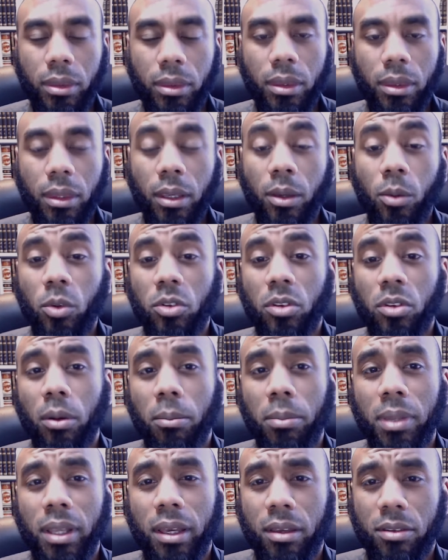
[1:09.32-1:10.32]
it was
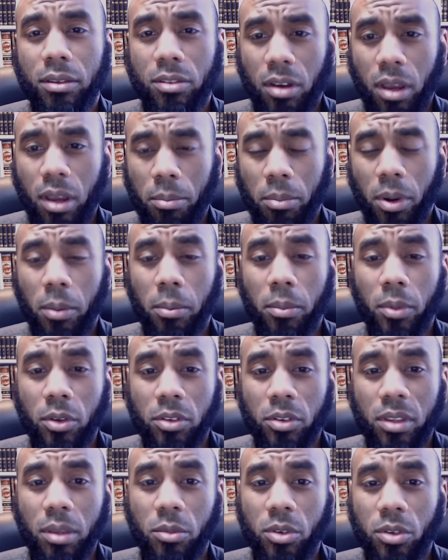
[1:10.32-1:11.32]
obligatory upon
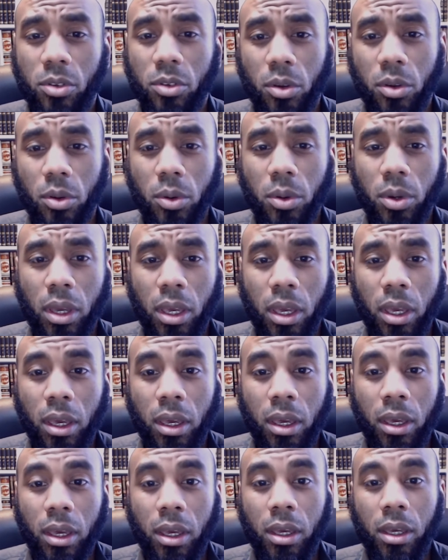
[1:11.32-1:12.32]
Muslims too
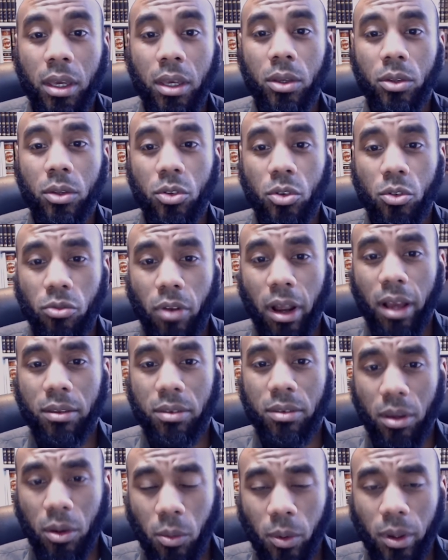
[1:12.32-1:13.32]
to
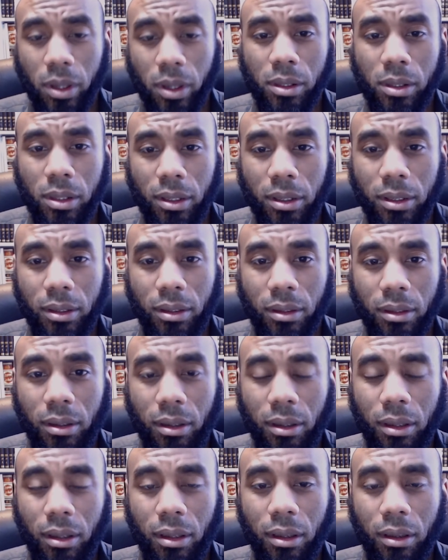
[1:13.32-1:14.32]
write a will.
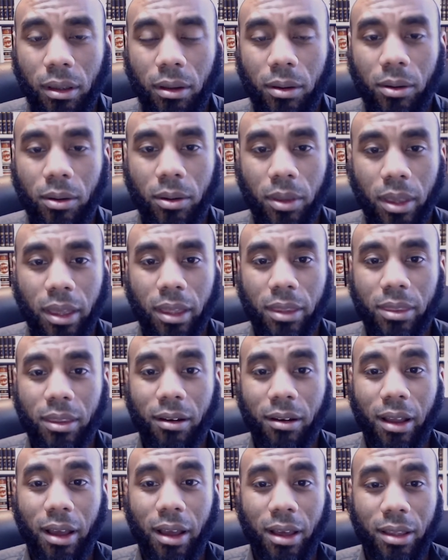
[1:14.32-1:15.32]
Okay, and
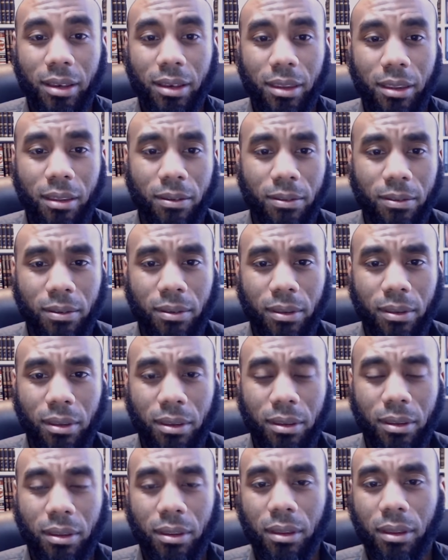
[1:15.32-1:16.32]
there are hadith,
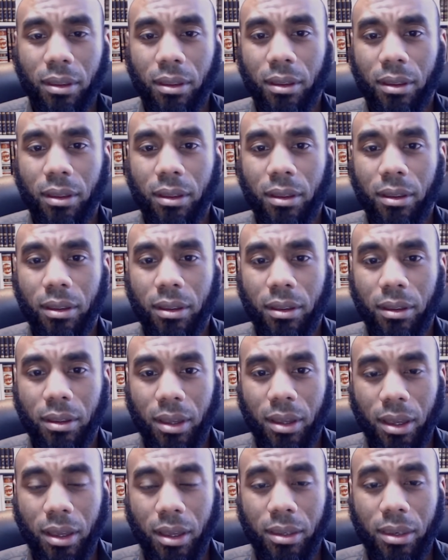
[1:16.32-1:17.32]
uh,
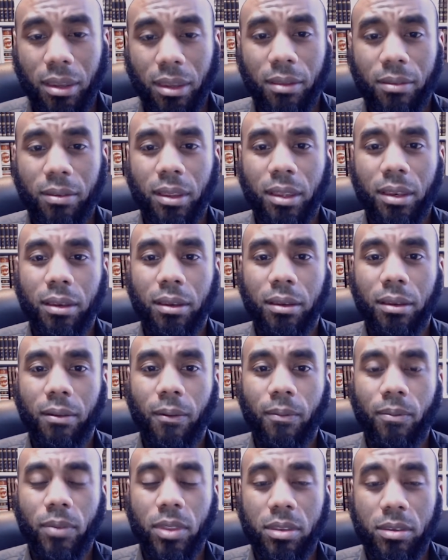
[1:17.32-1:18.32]
a hadith in
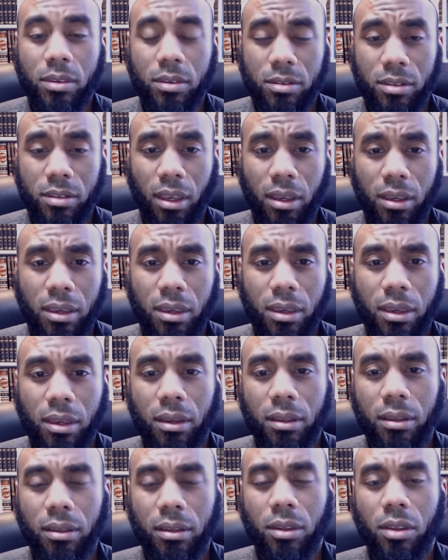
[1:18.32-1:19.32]
the
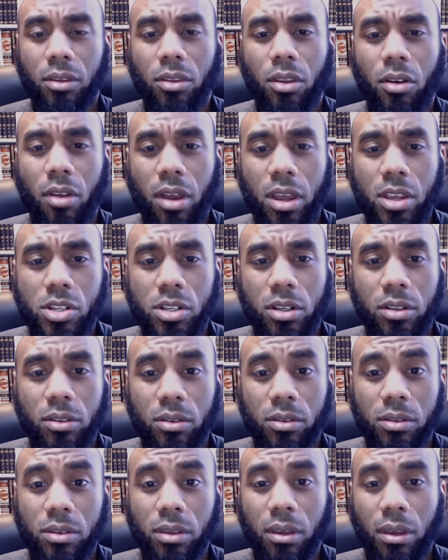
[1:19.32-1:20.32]
Sahih
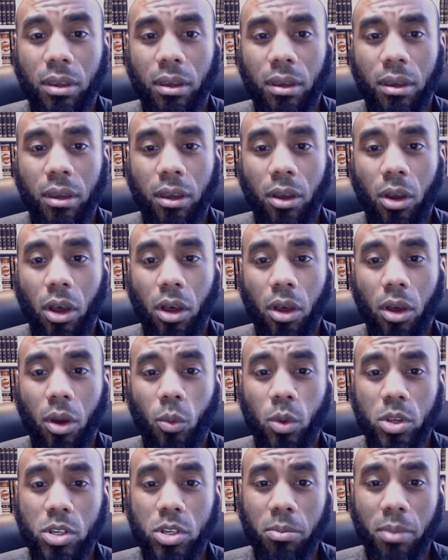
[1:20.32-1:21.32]
narrations, uh,
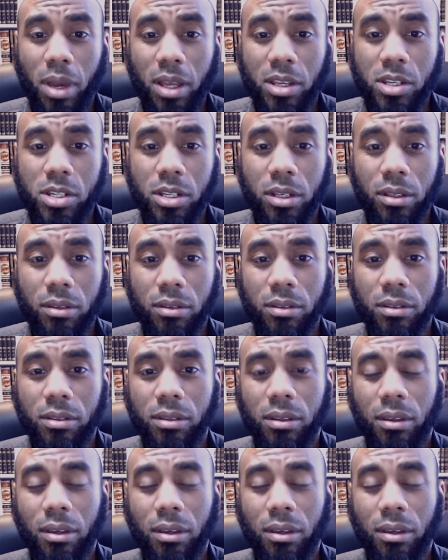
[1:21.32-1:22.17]
which mentions